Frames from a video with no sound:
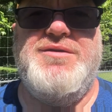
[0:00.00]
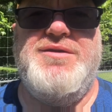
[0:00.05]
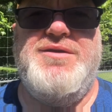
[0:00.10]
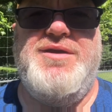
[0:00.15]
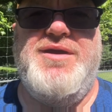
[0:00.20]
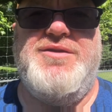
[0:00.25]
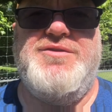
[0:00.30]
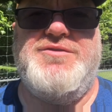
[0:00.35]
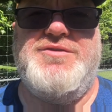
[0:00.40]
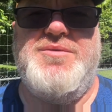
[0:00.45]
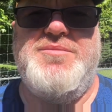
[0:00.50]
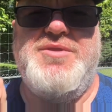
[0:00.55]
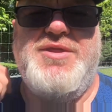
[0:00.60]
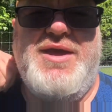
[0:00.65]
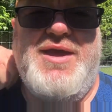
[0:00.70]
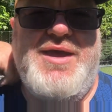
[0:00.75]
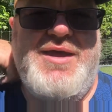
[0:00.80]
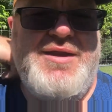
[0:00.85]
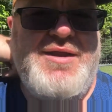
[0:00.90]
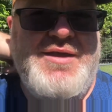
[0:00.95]
cutting some of
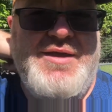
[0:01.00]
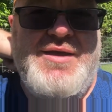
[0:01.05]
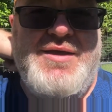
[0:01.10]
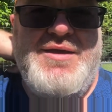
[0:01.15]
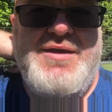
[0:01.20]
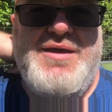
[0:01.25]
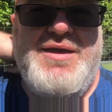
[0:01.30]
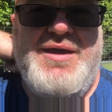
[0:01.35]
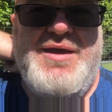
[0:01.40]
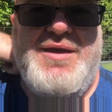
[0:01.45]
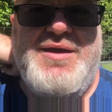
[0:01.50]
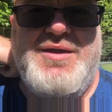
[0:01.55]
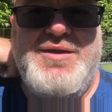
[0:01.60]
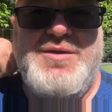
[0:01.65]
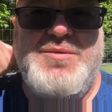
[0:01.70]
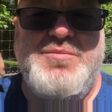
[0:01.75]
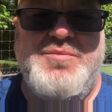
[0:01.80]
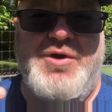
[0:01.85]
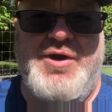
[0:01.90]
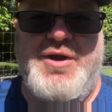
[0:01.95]
that and
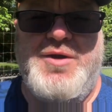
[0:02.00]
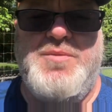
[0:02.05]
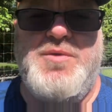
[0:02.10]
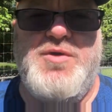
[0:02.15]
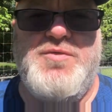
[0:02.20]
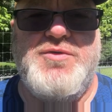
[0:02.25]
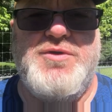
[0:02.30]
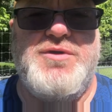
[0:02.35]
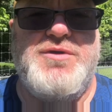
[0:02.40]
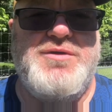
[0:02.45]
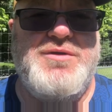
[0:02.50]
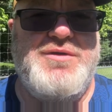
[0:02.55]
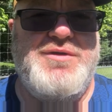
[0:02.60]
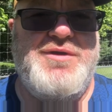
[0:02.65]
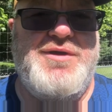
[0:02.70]
bringing them over